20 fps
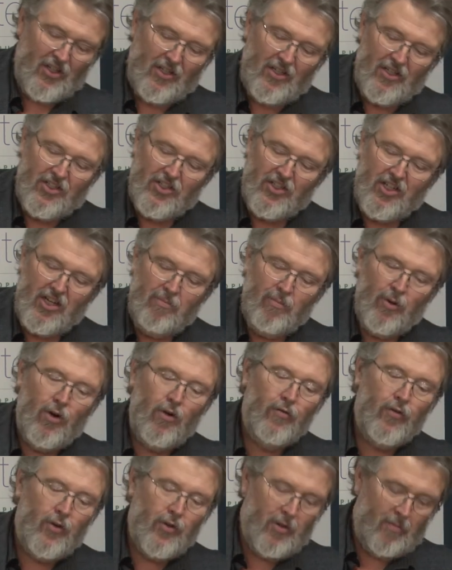so I'm going to skip
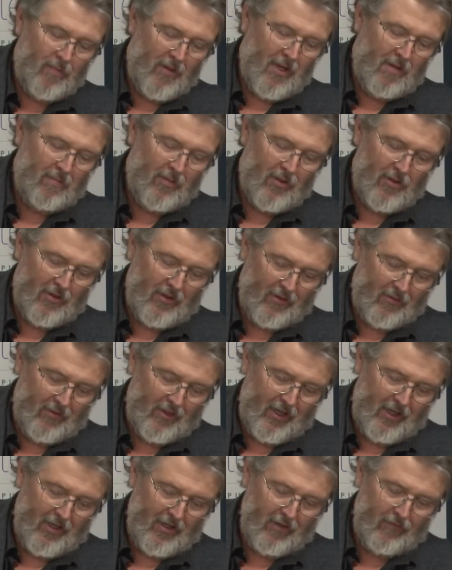over the people that
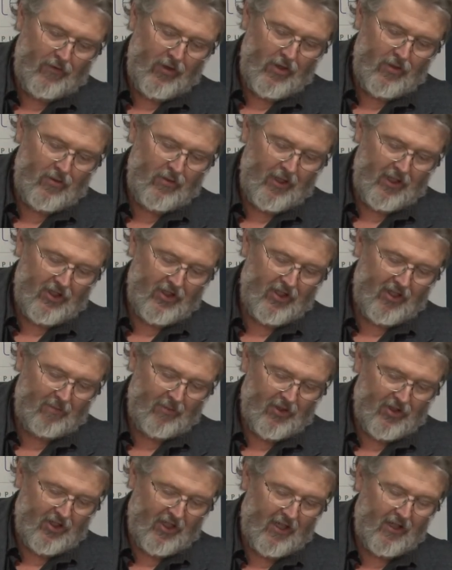we interviewed,
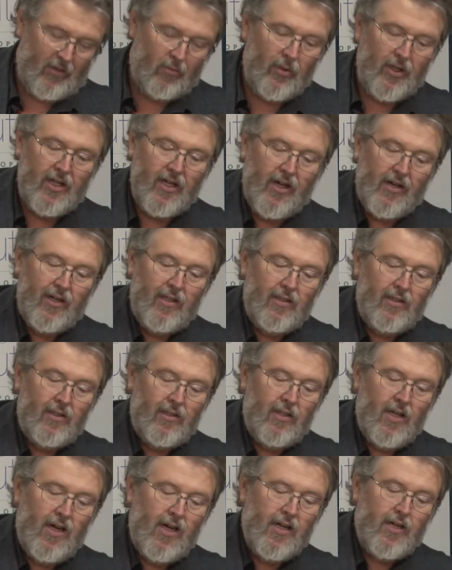except to say that we got a
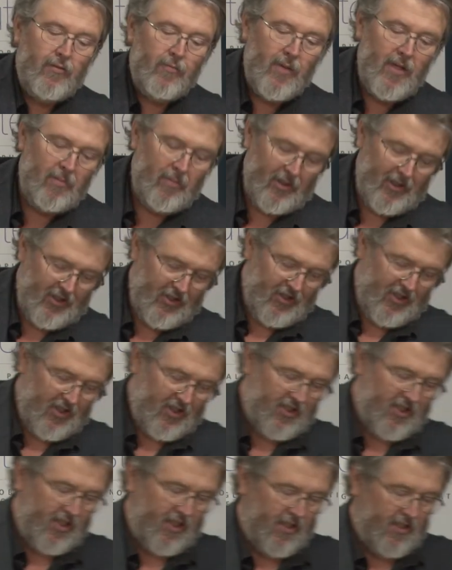lot of people, as
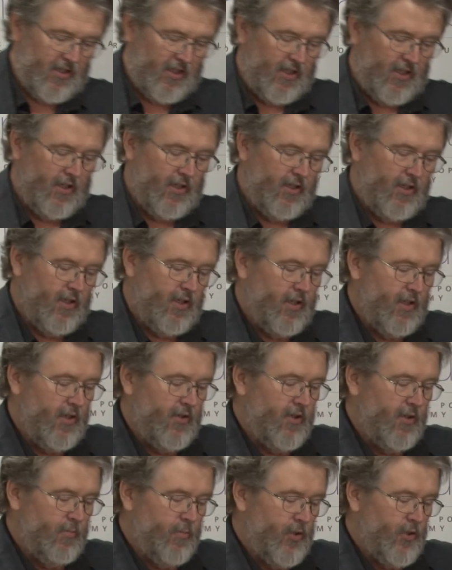I said, in
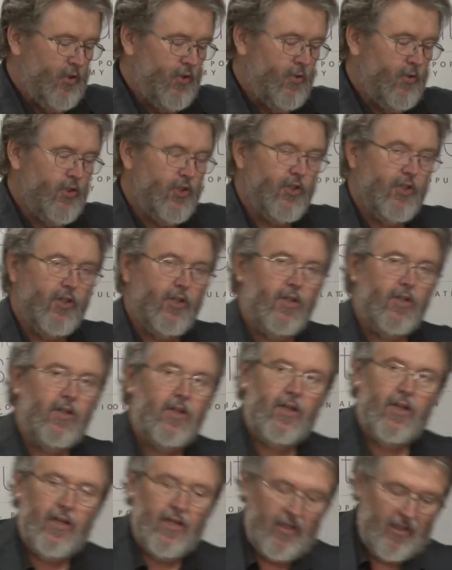the, the
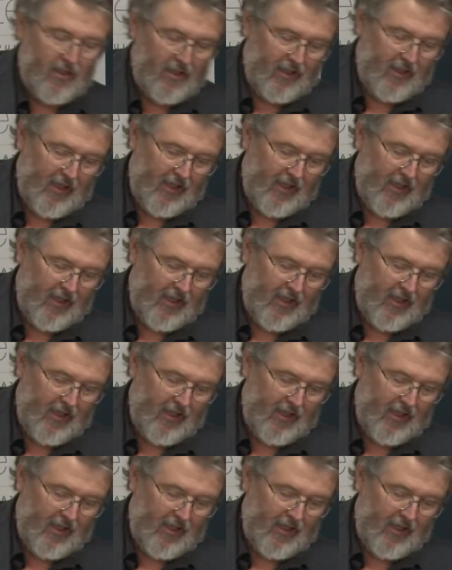producer uh,